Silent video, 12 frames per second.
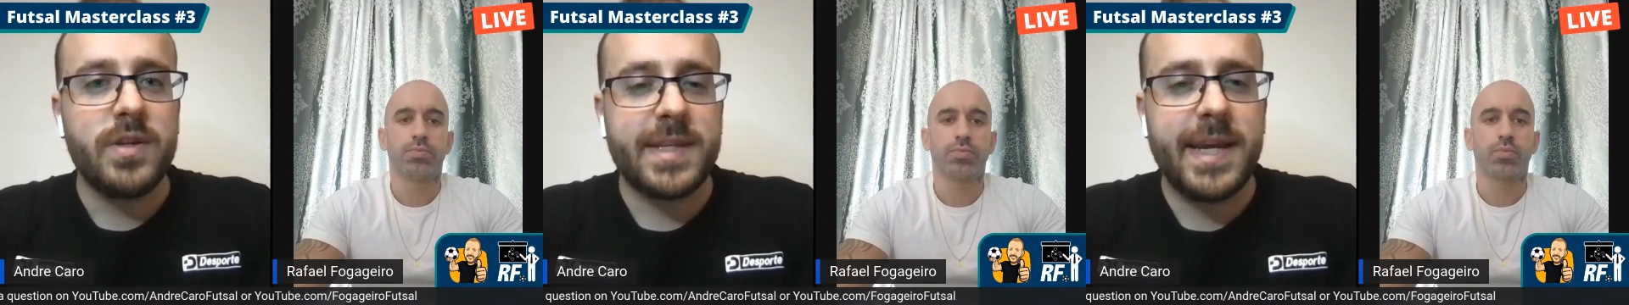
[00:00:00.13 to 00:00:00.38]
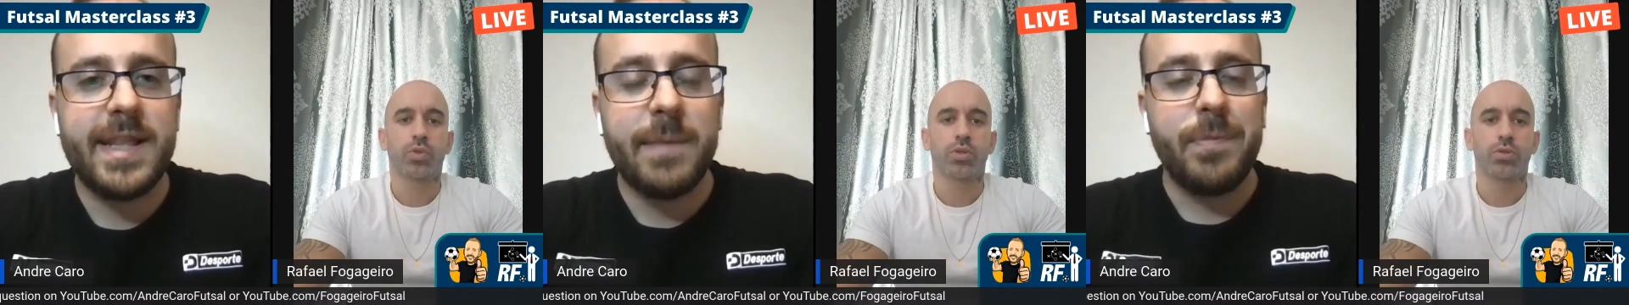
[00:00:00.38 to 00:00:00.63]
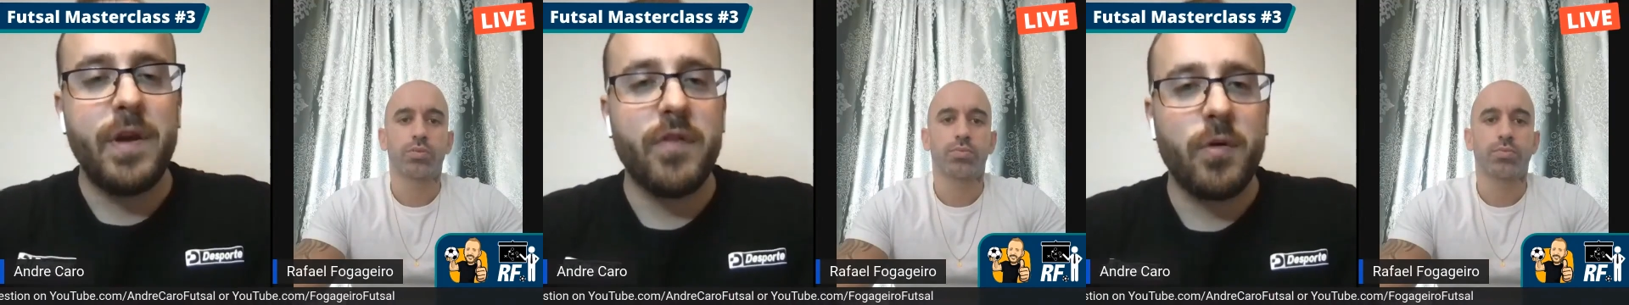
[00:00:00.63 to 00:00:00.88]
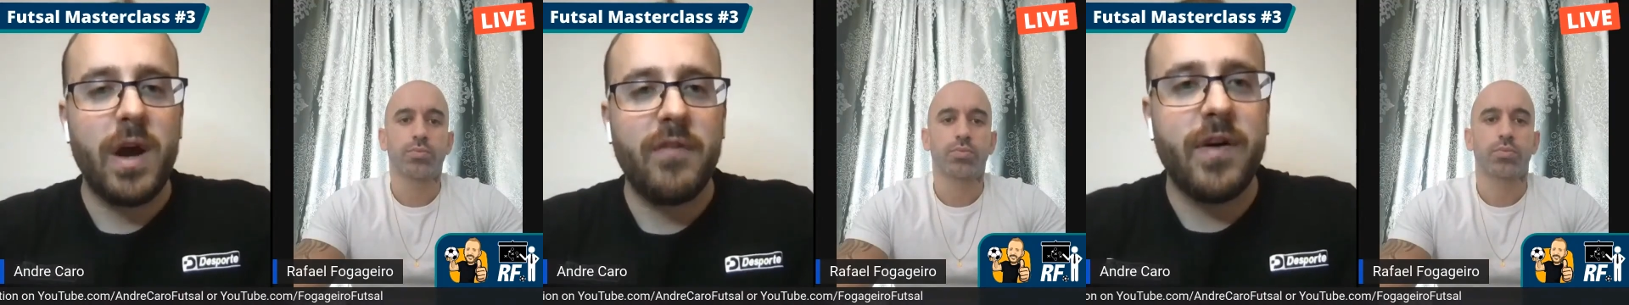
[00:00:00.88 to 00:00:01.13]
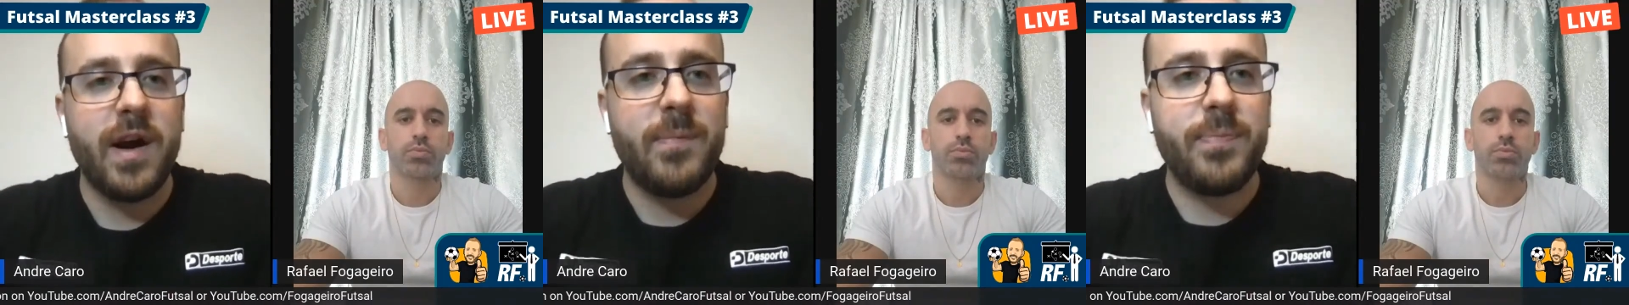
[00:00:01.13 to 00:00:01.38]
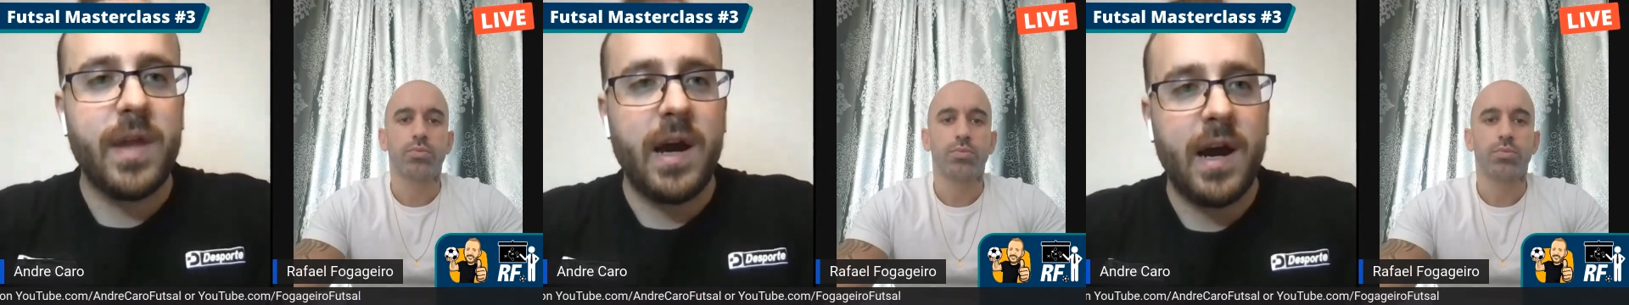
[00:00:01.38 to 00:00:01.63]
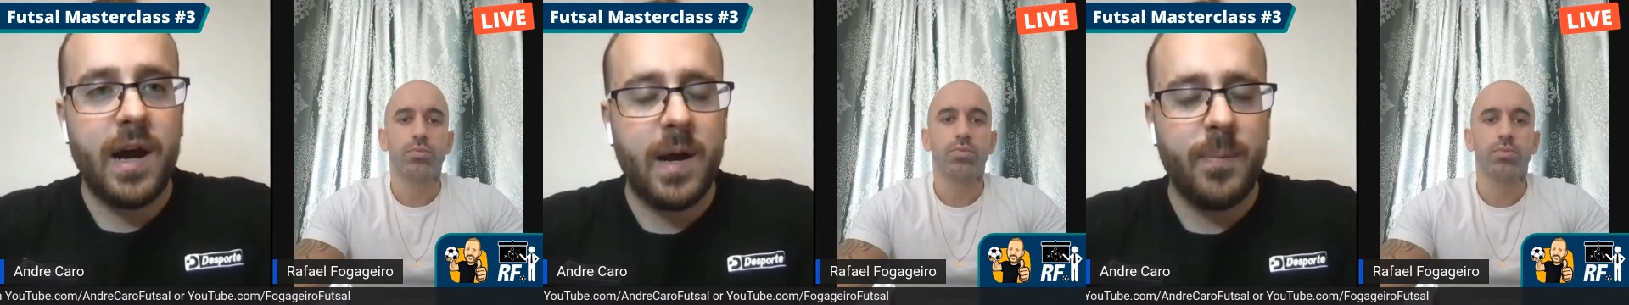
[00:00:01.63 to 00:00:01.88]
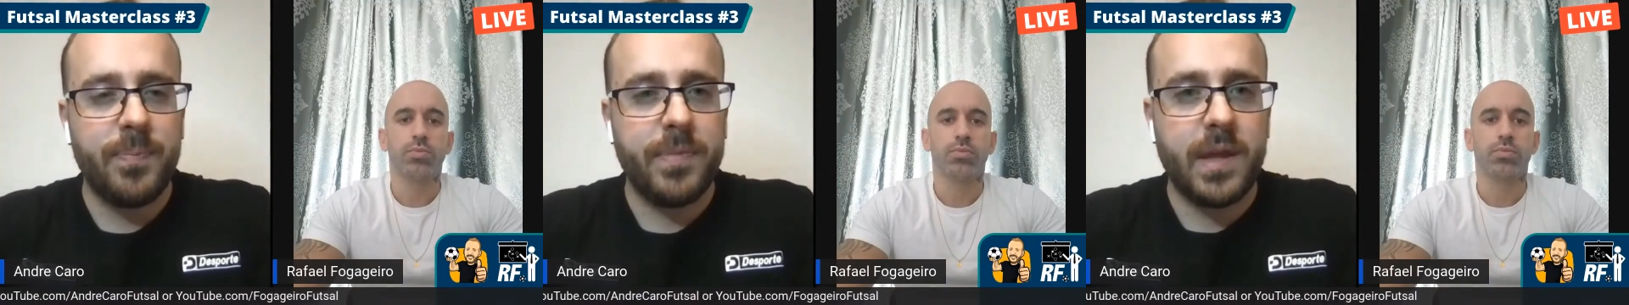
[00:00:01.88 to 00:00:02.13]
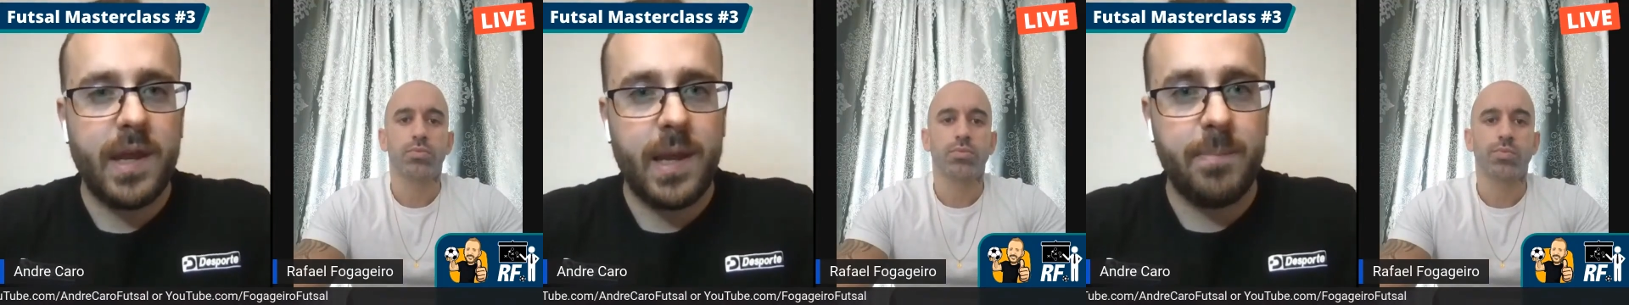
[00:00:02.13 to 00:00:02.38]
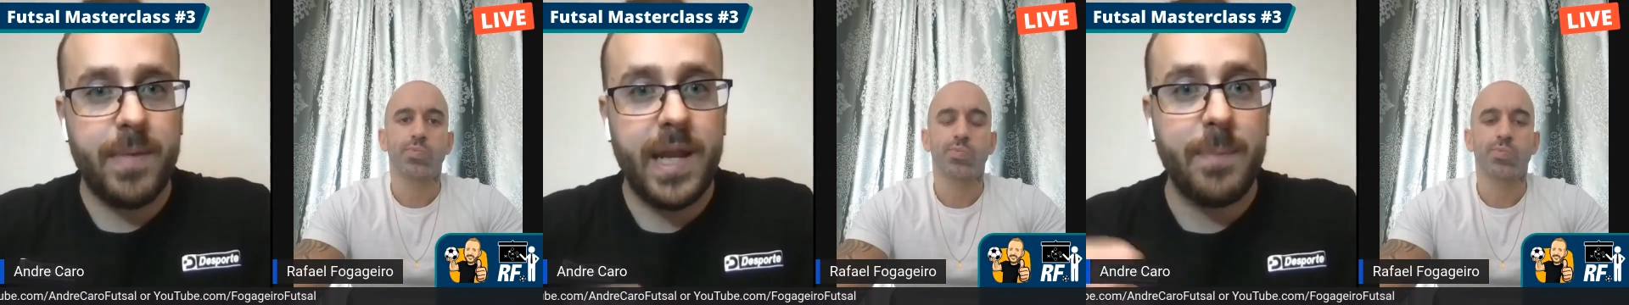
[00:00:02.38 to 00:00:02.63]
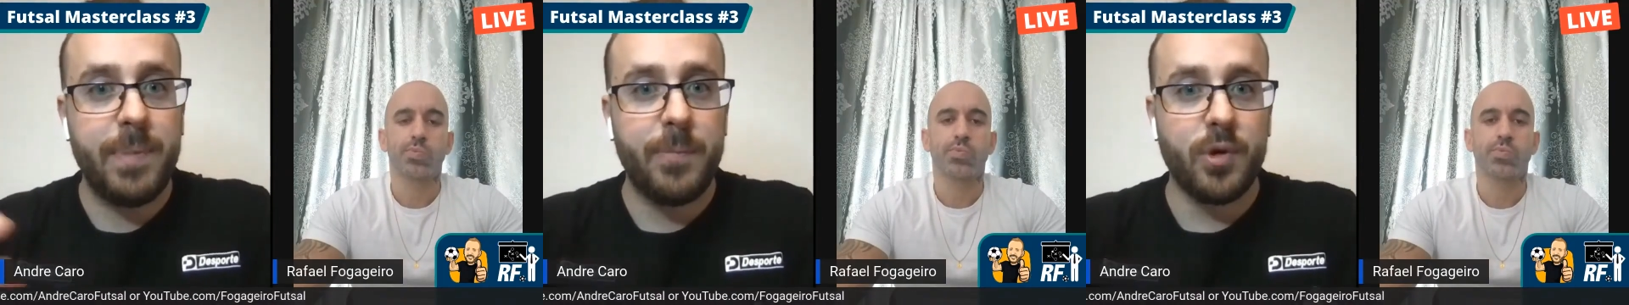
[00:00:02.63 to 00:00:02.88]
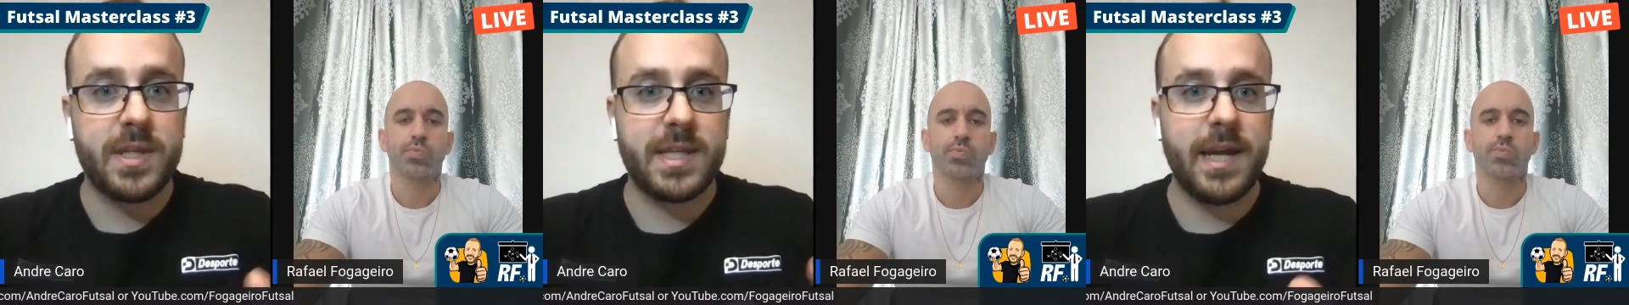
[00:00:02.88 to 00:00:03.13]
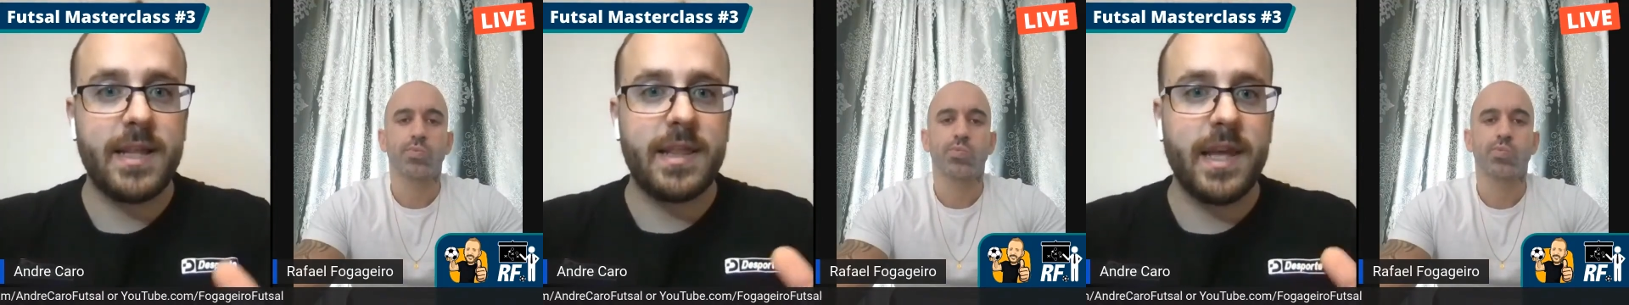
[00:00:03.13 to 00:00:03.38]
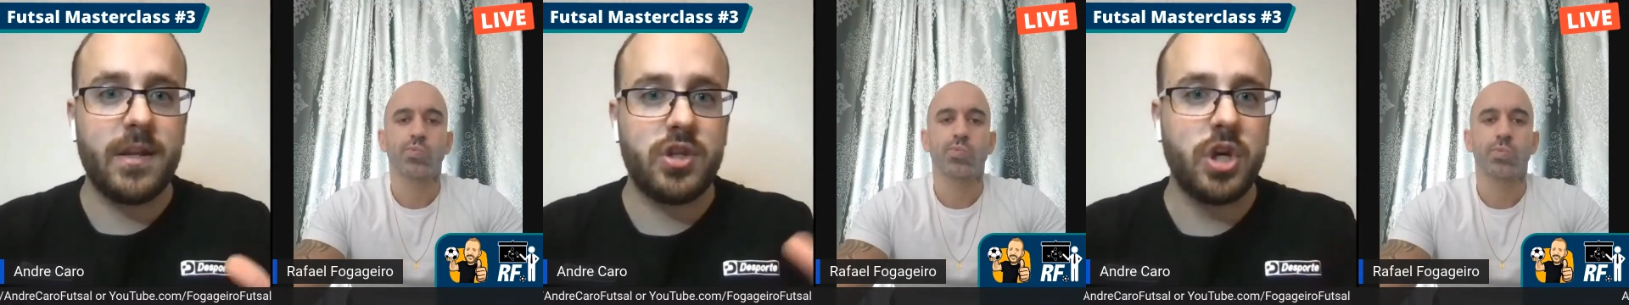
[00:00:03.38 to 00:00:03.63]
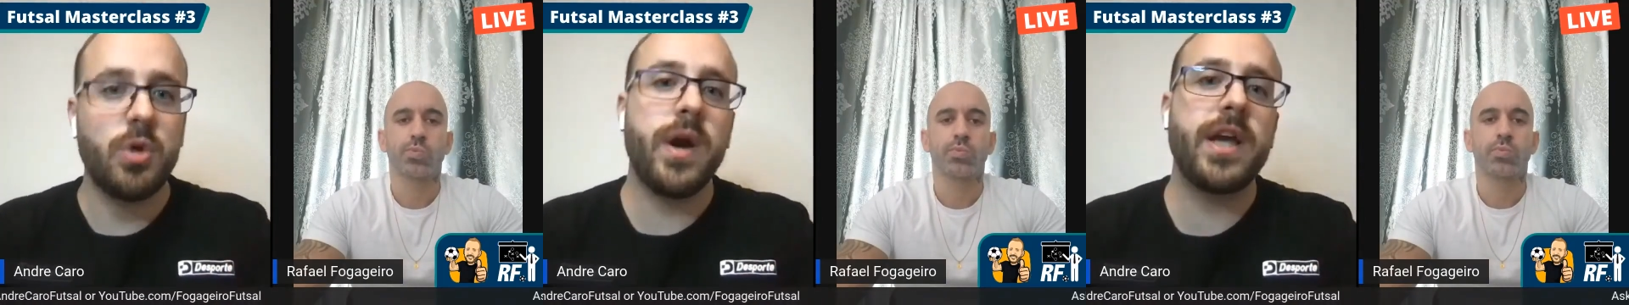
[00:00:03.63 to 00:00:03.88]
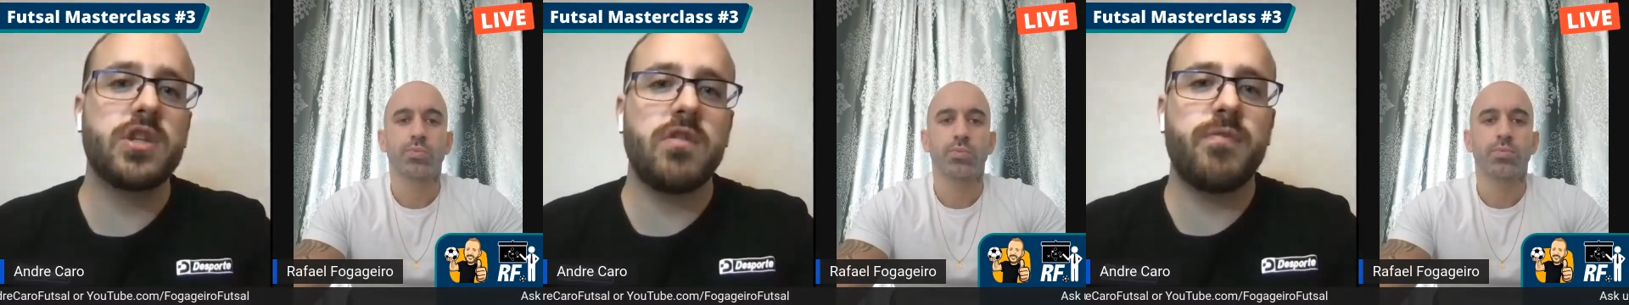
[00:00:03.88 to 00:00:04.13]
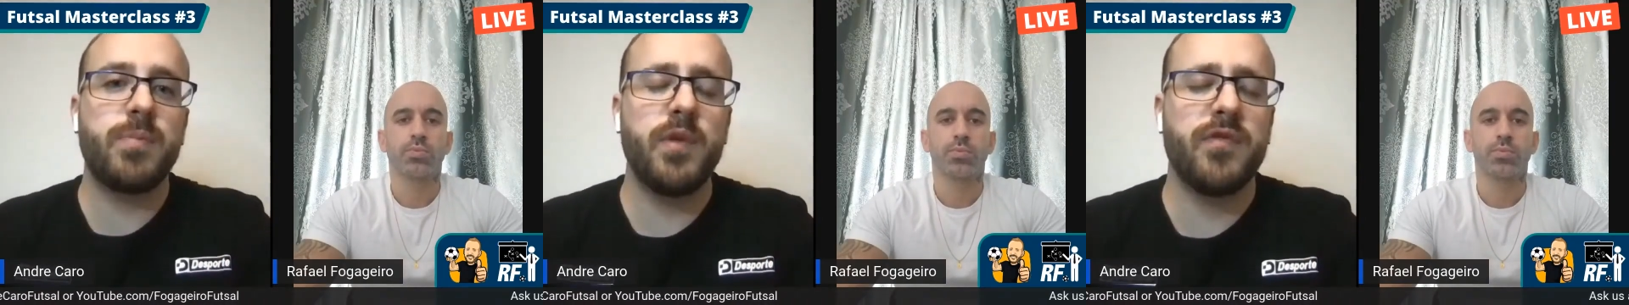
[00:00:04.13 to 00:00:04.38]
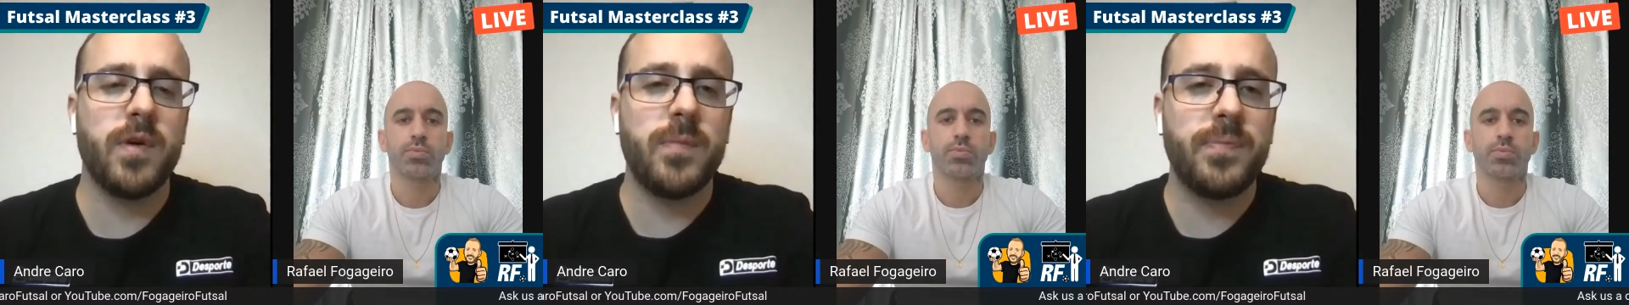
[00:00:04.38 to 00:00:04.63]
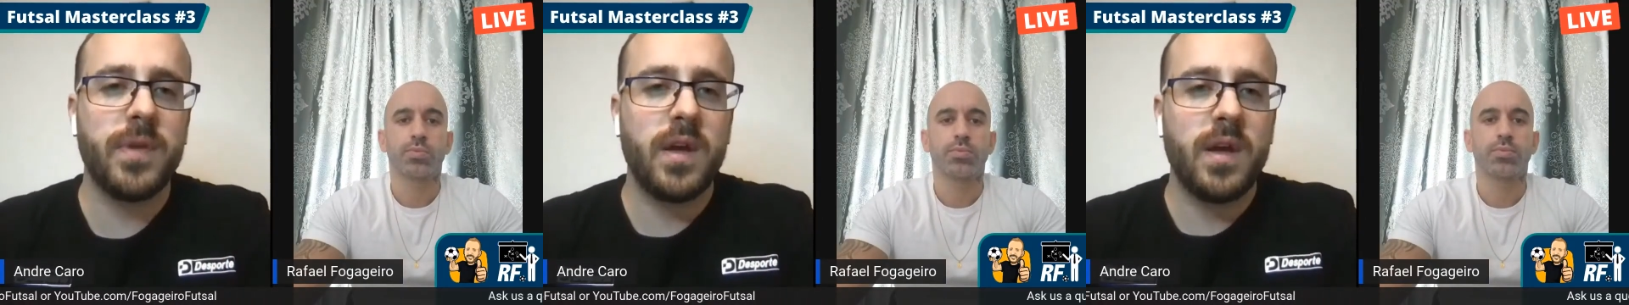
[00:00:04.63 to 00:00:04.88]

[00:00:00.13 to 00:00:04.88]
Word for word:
Speaker 1: You say the pivot, Rafa, um, and many people say that there are two ways of pivot.